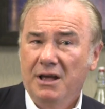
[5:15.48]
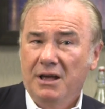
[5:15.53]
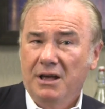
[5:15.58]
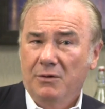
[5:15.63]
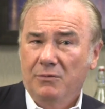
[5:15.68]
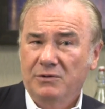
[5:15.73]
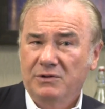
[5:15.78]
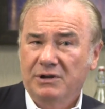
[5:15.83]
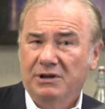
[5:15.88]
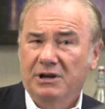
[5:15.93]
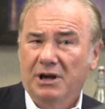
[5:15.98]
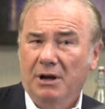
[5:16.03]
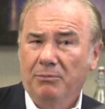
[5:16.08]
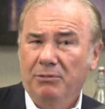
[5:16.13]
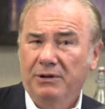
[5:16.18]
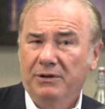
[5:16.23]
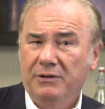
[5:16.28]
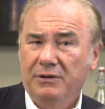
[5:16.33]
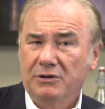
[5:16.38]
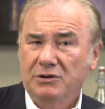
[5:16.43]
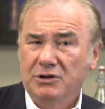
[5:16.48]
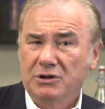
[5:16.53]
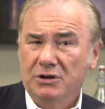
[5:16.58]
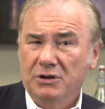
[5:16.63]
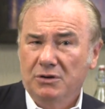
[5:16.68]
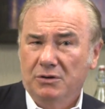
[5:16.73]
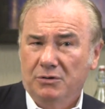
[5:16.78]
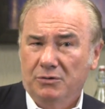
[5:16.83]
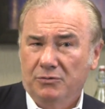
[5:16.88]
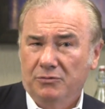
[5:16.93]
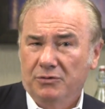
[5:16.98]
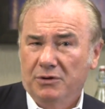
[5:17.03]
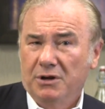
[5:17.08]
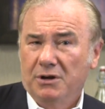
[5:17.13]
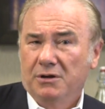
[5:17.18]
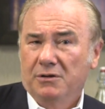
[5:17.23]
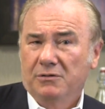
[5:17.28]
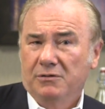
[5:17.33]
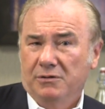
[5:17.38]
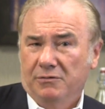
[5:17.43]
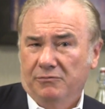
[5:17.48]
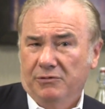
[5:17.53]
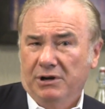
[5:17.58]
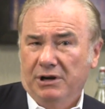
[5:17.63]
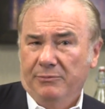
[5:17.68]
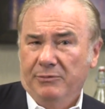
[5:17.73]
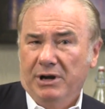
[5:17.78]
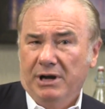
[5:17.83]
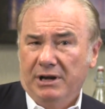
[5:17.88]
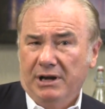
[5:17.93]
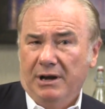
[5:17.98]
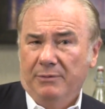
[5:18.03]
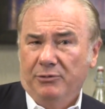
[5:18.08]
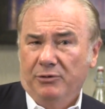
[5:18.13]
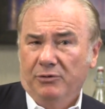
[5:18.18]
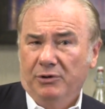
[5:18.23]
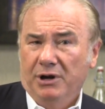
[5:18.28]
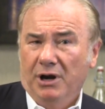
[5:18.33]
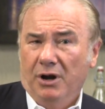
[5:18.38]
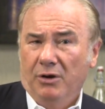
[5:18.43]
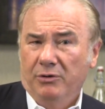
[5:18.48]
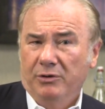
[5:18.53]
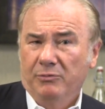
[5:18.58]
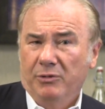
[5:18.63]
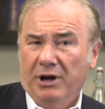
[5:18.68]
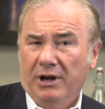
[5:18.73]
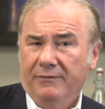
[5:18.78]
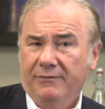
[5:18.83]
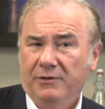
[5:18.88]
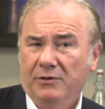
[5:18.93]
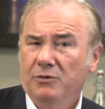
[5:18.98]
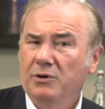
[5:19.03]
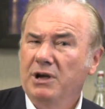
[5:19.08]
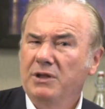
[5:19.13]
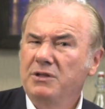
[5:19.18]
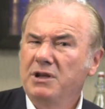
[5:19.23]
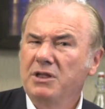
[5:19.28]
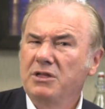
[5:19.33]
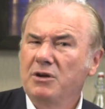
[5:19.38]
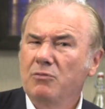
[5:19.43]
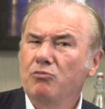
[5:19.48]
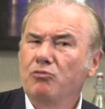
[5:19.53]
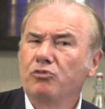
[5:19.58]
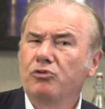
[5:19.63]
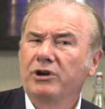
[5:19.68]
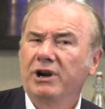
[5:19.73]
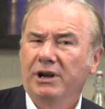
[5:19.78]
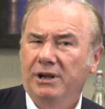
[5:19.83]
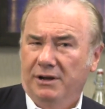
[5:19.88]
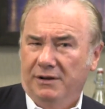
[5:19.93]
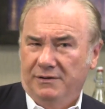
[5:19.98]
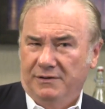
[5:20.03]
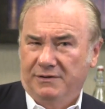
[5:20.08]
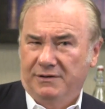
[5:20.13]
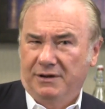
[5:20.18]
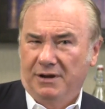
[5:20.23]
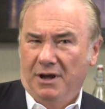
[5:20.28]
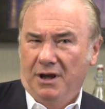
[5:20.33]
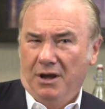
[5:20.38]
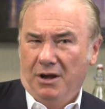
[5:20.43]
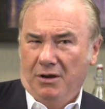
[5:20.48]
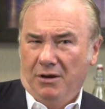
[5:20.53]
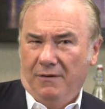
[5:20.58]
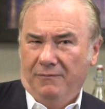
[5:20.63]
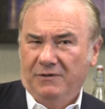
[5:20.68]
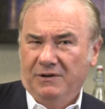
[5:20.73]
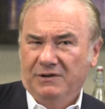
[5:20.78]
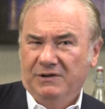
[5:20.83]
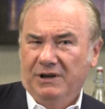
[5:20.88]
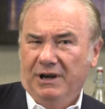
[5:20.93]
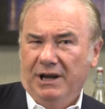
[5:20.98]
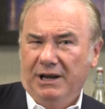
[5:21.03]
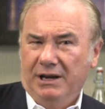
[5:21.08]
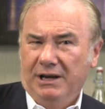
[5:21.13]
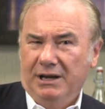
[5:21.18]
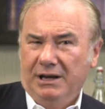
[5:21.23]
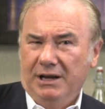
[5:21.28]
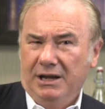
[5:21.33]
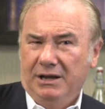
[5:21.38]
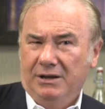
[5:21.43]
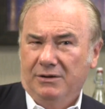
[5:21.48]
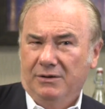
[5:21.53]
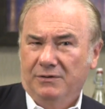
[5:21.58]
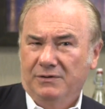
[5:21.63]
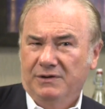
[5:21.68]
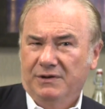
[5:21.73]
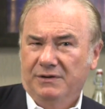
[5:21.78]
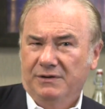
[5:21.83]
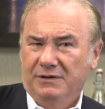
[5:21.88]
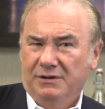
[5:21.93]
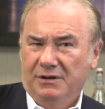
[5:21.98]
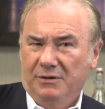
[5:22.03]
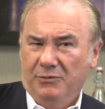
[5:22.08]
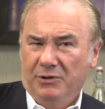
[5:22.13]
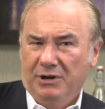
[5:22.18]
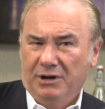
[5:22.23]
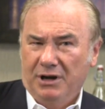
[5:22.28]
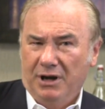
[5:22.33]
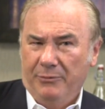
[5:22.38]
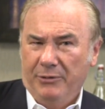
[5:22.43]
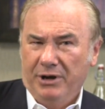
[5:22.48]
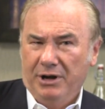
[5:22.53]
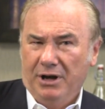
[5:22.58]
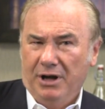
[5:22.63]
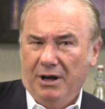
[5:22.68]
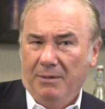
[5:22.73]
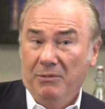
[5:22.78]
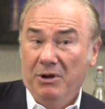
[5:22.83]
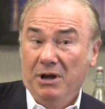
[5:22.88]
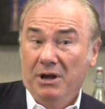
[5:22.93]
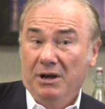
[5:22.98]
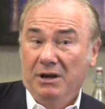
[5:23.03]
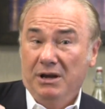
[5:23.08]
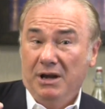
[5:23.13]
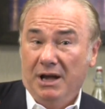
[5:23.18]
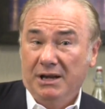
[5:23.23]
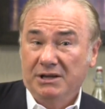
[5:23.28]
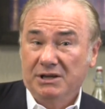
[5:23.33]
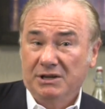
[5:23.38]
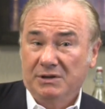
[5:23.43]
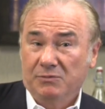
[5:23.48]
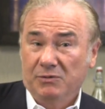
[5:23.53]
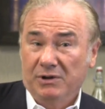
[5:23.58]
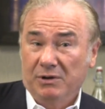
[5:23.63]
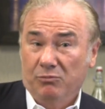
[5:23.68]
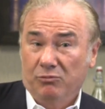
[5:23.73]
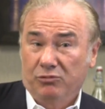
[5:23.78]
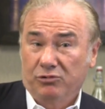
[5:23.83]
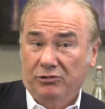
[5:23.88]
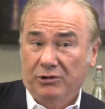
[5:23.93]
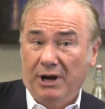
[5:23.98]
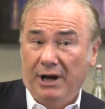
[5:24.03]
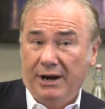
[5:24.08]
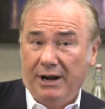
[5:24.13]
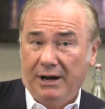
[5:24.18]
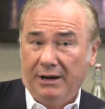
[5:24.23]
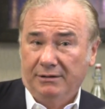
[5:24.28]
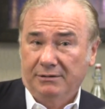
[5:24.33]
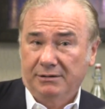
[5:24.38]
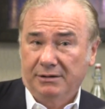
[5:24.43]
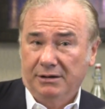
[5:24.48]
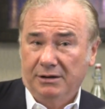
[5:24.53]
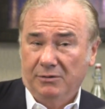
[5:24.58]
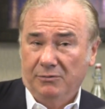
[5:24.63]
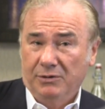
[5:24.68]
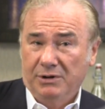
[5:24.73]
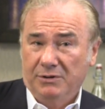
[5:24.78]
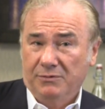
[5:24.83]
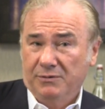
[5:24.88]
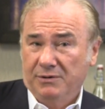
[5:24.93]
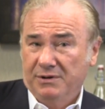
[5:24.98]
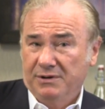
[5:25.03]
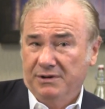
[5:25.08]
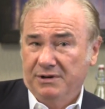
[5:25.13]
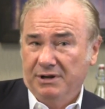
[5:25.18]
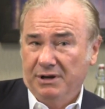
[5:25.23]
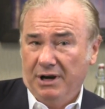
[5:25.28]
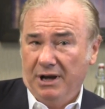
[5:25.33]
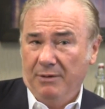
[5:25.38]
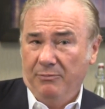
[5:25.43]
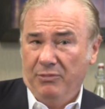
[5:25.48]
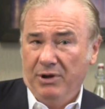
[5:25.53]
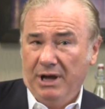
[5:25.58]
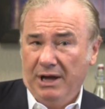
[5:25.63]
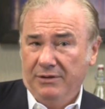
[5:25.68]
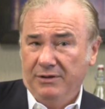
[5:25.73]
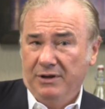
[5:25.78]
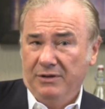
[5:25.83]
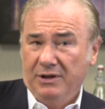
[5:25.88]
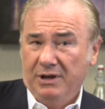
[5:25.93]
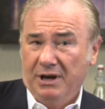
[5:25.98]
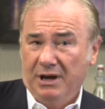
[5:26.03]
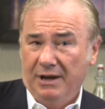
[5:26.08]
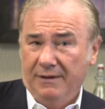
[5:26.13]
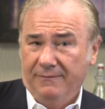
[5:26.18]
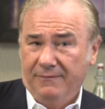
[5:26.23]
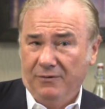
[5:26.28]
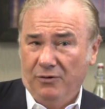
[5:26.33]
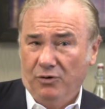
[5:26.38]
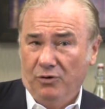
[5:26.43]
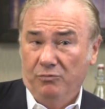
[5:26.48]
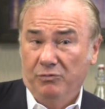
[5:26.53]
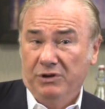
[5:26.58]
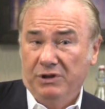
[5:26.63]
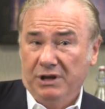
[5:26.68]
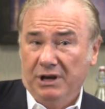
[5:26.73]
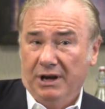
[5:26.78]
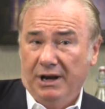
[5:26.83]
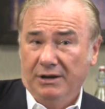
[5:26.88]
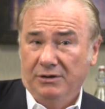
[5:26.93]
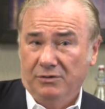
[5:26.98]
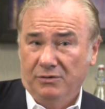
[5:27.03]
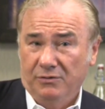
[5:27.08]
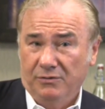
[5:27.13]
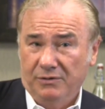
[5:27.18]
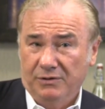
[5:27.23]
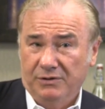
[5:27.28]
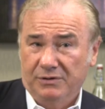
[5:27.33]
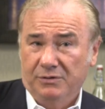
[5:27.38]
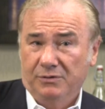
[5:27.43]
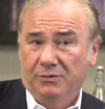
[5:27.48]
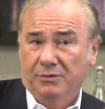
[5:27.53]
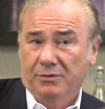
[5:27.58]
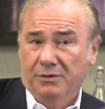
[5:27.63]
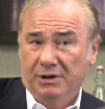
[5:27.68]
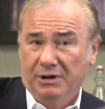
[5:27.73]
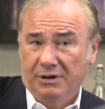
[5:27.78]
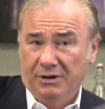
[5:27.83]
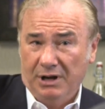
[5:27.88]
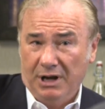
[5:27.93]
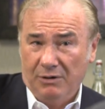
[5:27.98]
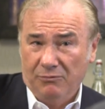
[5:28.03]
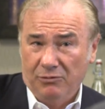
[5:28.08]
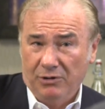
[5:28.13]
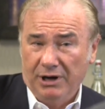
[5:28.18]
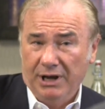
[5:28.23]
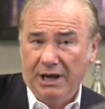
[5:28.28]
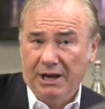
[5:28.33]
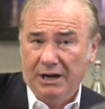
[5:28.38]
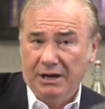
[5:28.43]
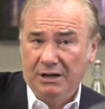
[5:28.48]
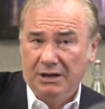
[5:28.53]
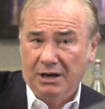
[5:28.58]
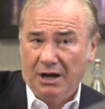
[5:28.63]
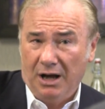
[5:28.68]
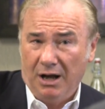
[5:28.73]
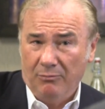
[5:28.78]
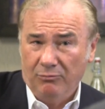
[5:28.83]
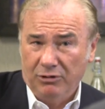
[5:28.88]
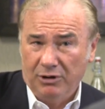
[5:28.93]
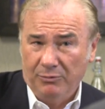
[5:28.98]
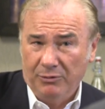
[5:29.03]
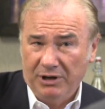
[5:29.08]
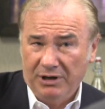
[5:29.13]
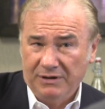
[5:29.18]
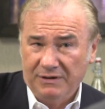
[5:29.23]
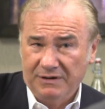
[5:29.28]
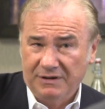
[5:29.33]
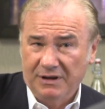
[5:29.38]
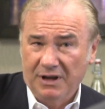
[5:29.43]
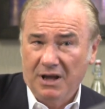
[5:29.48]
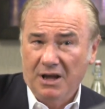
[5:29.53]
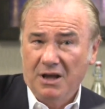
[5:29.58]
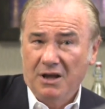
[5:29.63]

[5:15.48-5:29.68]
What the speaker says: It was the coupling of the two that really made Apple go, in my view. And then the brilliance of designing an ecosystem and coming up not just with a product, which was the iPad and the iPhone, but the iTunes Store and related complements